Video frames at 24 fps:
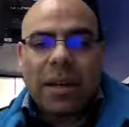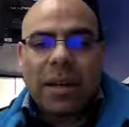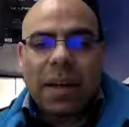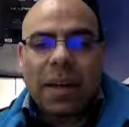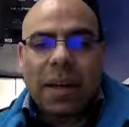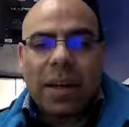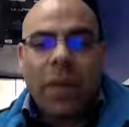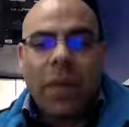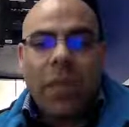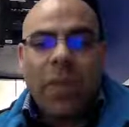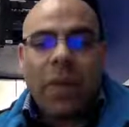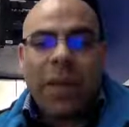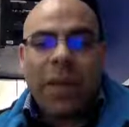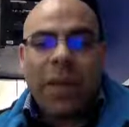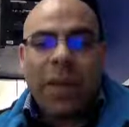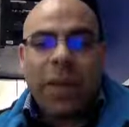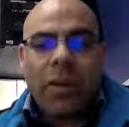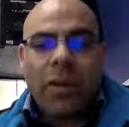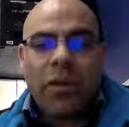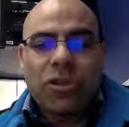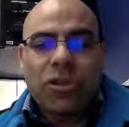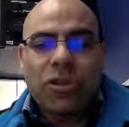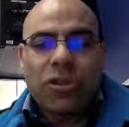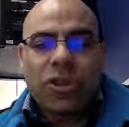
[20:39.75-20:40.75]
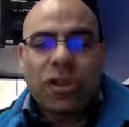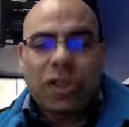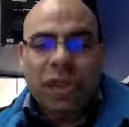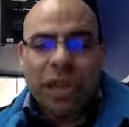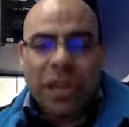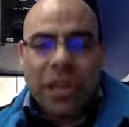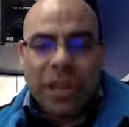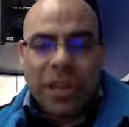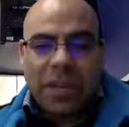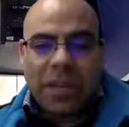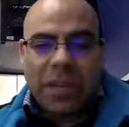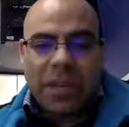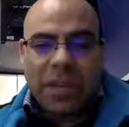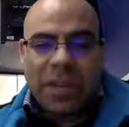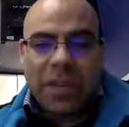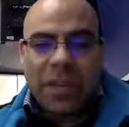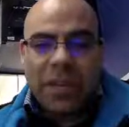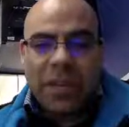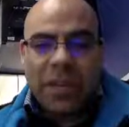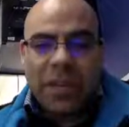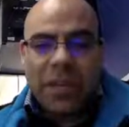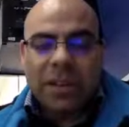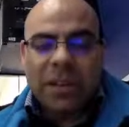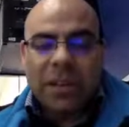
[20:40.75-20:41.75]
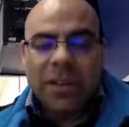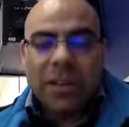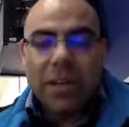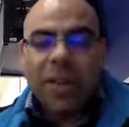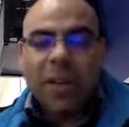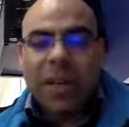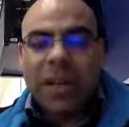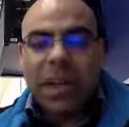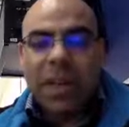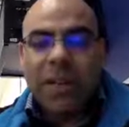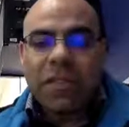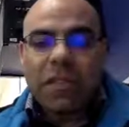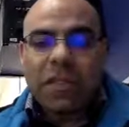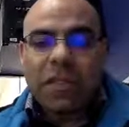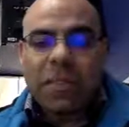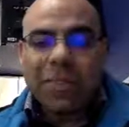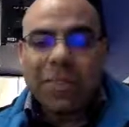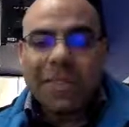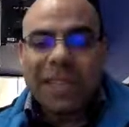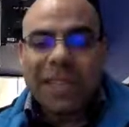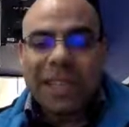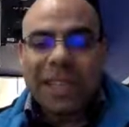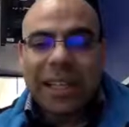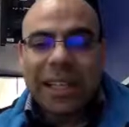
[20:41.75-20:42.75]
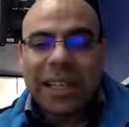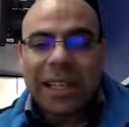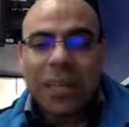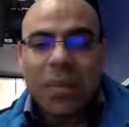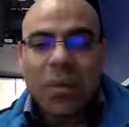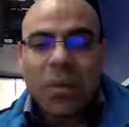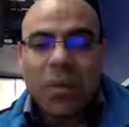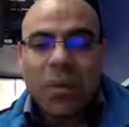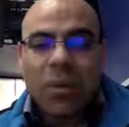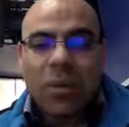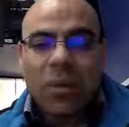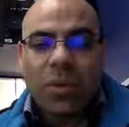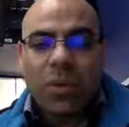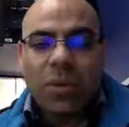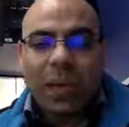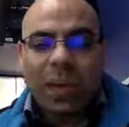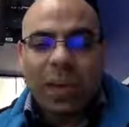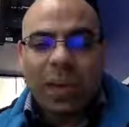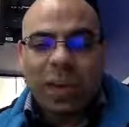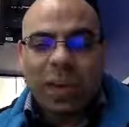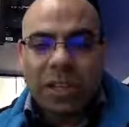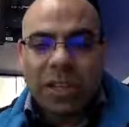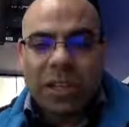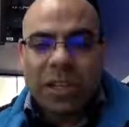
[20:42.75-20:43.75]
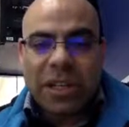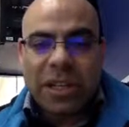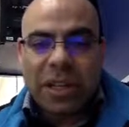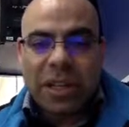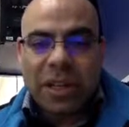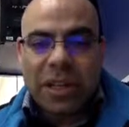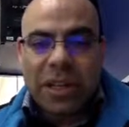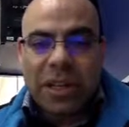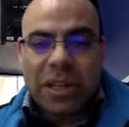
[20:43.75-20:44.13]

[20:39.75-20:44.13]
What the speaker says: and I want to go to G, right? So I want to go from C all the way to G.